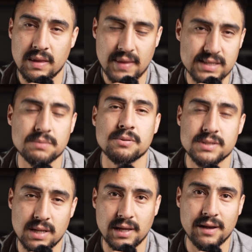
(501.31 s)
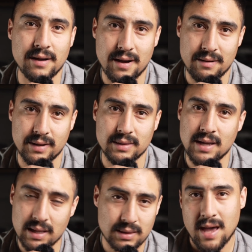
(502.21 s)
And that's the person that they're hiring,
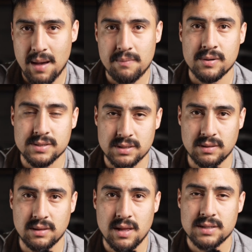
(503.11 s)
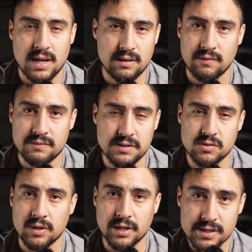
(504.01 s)
not that person 10, 15,
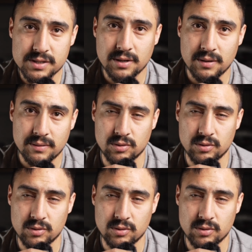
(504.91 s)
20 years ago.